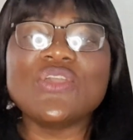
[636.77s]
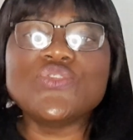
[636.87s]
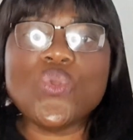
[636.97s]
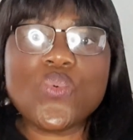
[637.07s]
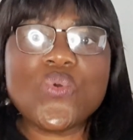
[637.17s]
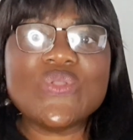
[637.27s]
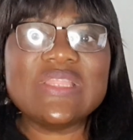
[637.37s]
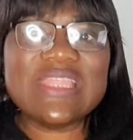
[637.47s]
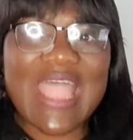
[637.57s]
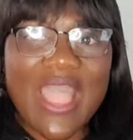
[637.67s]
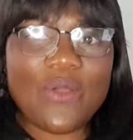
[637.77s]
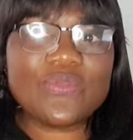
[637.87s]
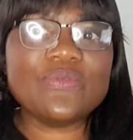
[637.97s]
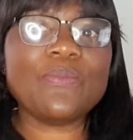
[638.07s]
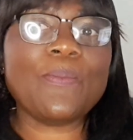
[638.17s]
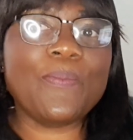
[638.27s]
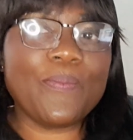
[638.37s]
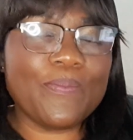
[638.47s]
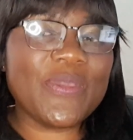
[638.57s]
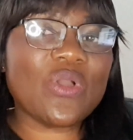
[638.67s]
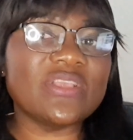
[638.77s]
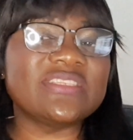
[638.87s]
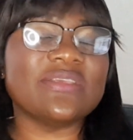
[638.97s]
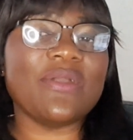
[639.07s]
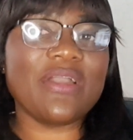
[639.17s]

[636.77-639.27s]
you will now, because